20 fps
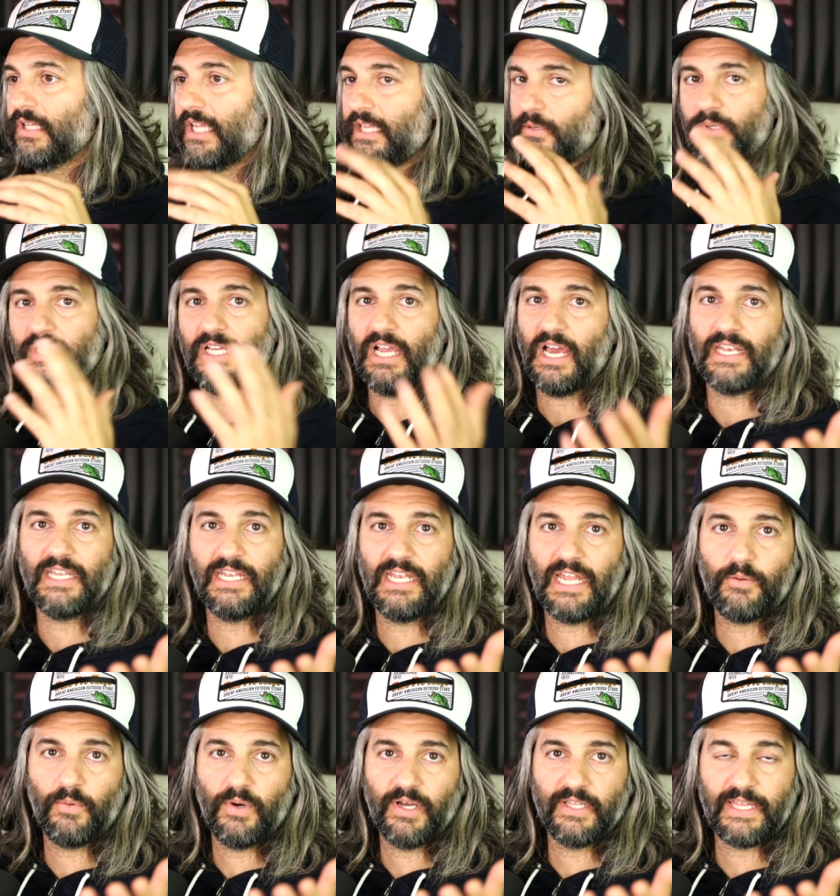like, we got in
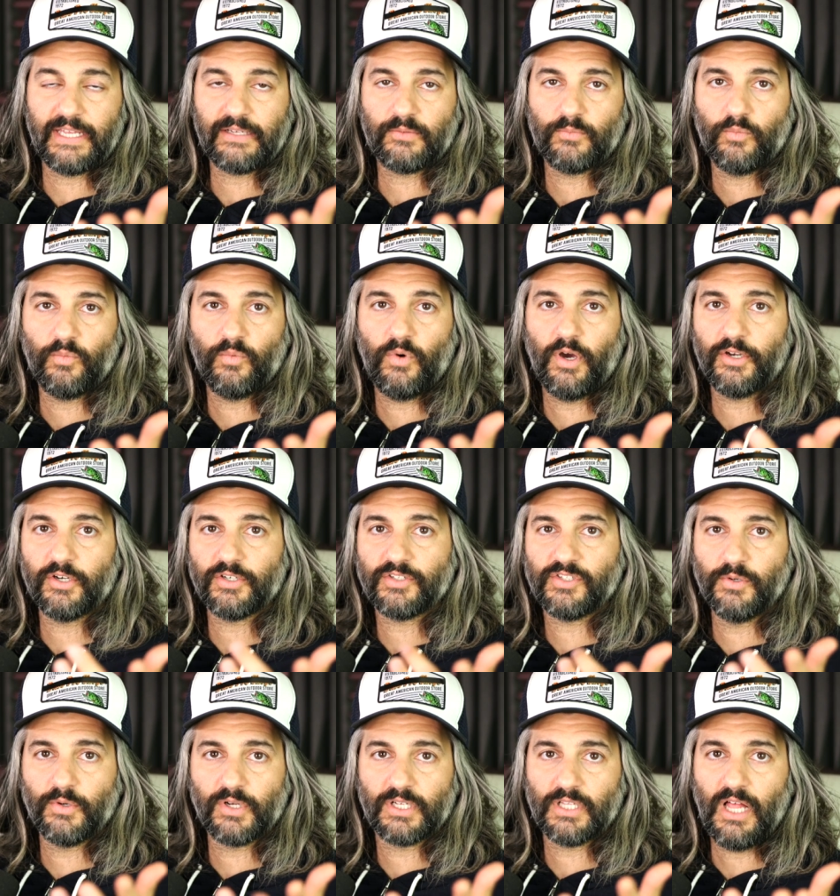at what, like 1 or
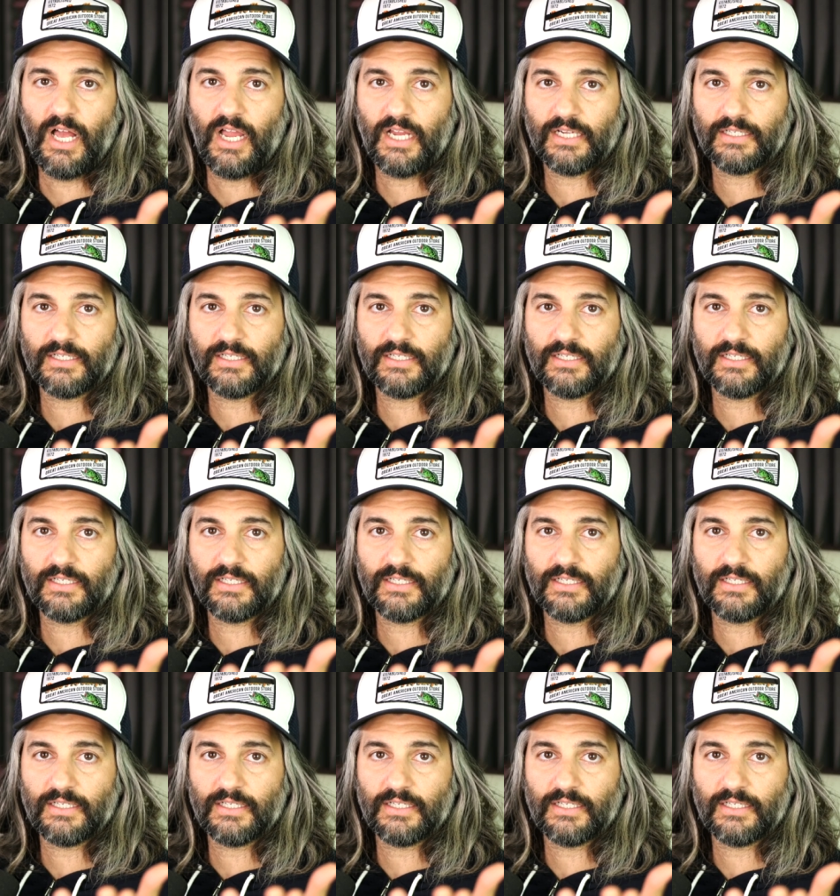2 o'clock?